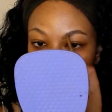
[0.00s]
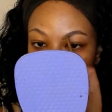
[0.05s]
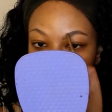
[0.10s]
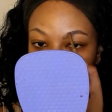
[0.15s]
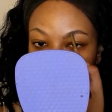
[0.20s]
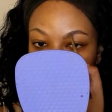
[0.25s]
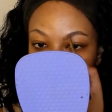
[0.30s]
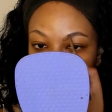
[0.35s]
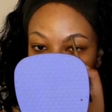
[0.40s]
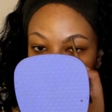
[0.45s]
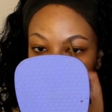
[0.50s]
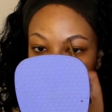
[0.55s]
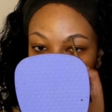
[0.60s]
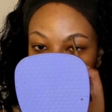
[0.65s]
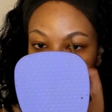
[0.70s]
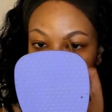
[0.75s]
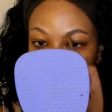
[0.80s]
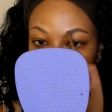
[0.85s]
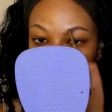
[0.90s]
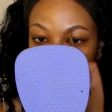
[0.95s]
fill in my
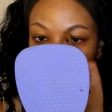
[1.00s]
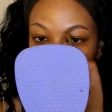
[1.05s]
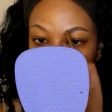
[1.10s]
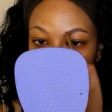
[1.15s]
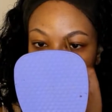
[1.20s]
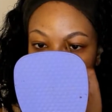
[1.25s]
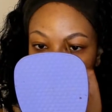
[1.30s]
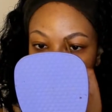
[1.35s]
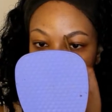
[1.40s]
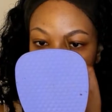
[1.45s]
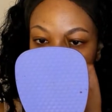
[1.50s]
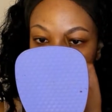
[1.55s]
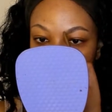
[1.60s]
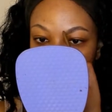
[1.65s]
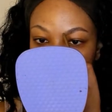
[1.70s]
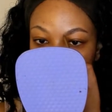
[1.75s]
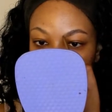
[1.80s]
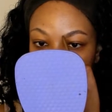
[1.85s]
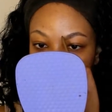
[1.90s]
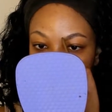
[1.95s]

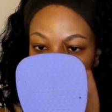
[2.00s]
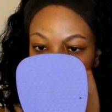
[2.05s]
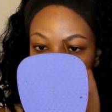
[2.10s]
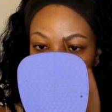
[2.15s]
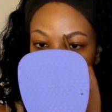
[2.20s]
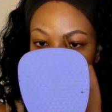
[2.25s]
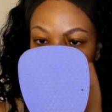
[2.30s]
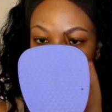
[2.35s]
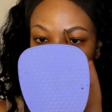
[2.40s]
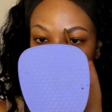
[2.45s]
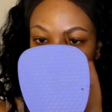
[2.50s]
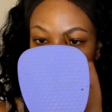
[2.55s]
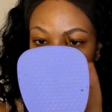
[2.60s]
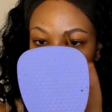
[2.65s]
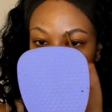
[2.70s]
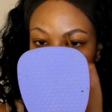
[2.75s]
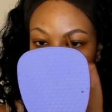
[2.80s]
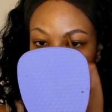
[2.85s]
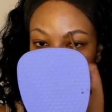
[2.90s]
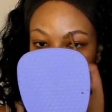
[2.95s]
brows
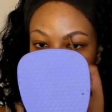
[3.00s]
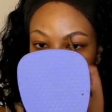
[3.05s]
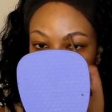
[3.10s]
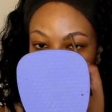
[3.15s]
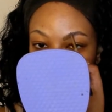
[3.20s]
lightly.